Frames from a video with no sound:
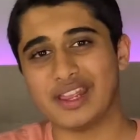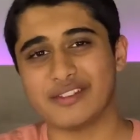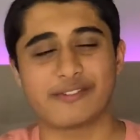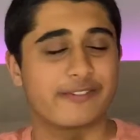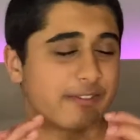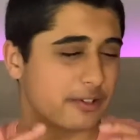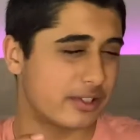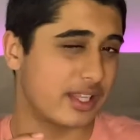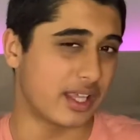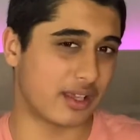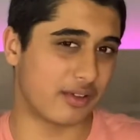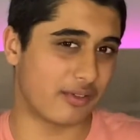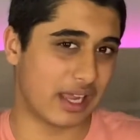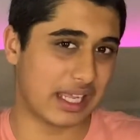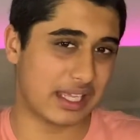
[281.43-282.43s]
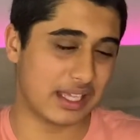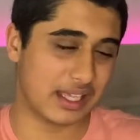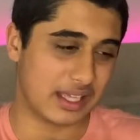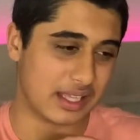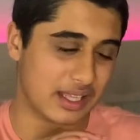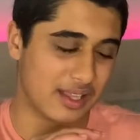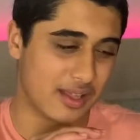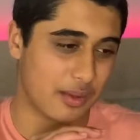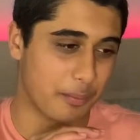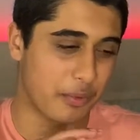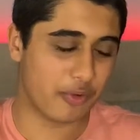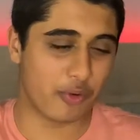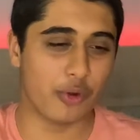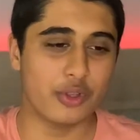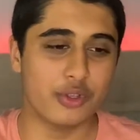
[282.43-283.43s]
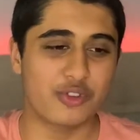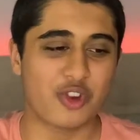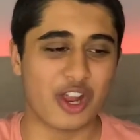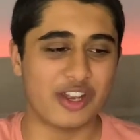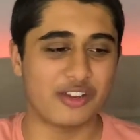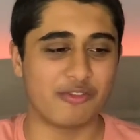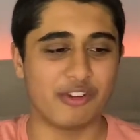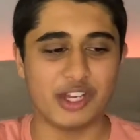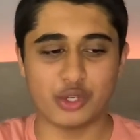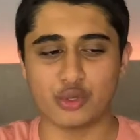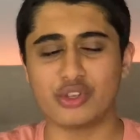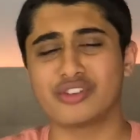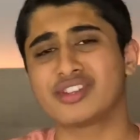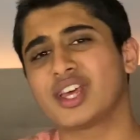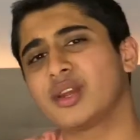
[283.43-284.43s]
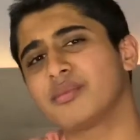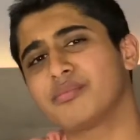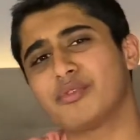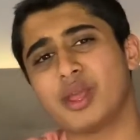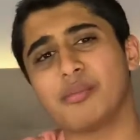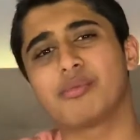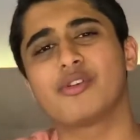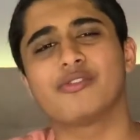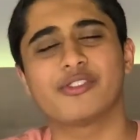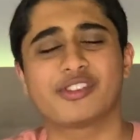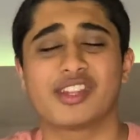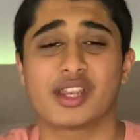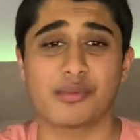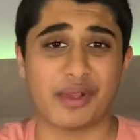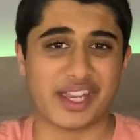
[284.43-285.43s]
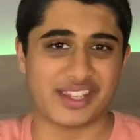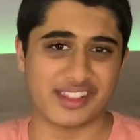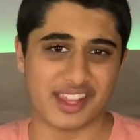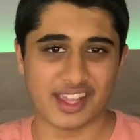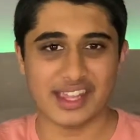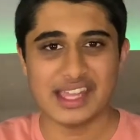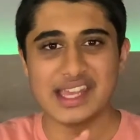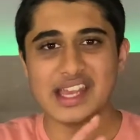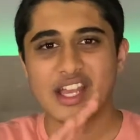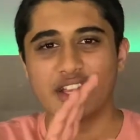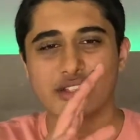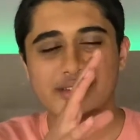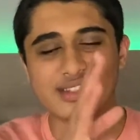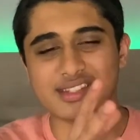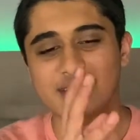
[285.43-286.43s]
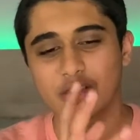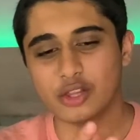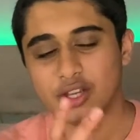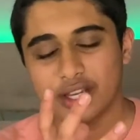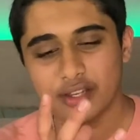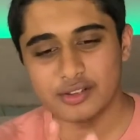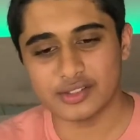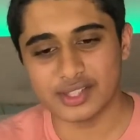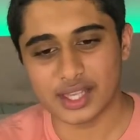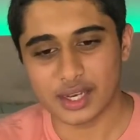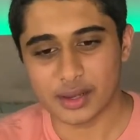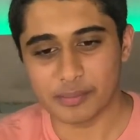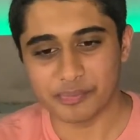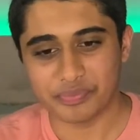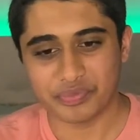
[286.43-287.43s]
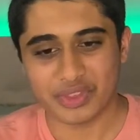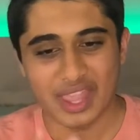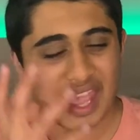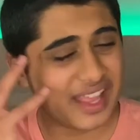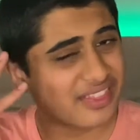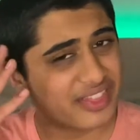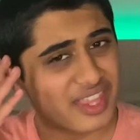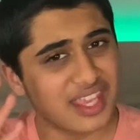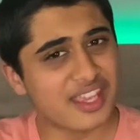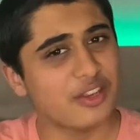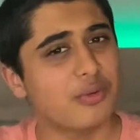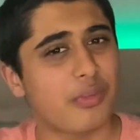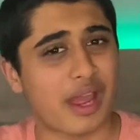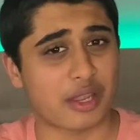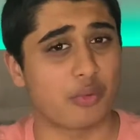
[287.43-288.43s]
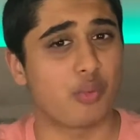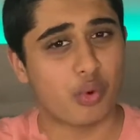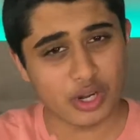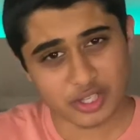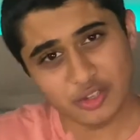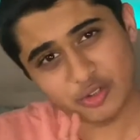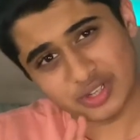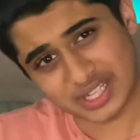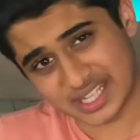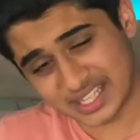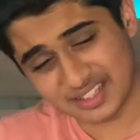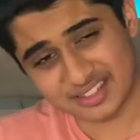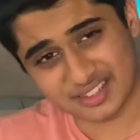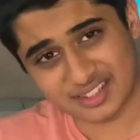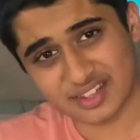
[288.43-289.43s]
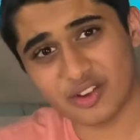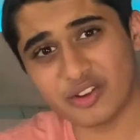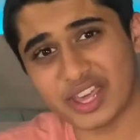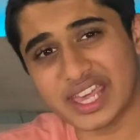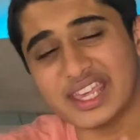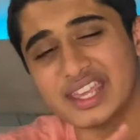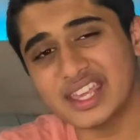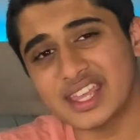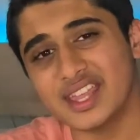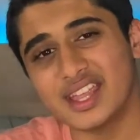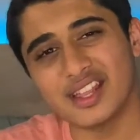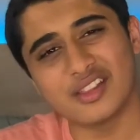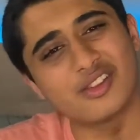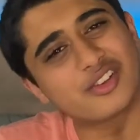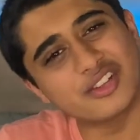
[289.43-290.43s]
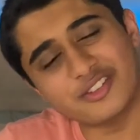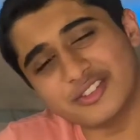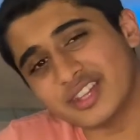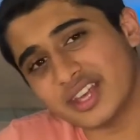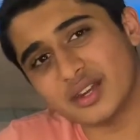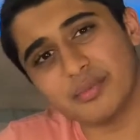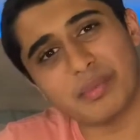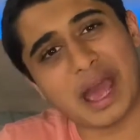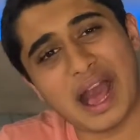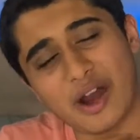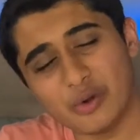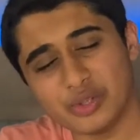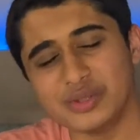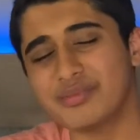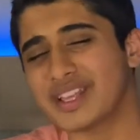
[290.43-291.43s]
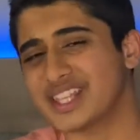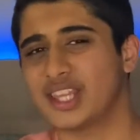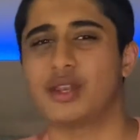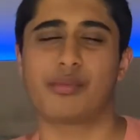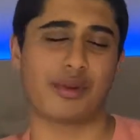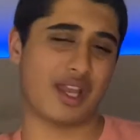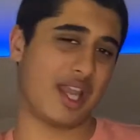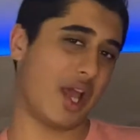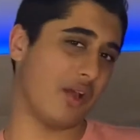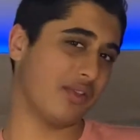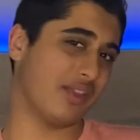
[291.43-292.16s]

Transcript: First thing, right? Before you try to redo your setup, improve your setup, anything, just look at your setup and think in your mind, what are your needs, okay? Look at your setup. How is my setup right now?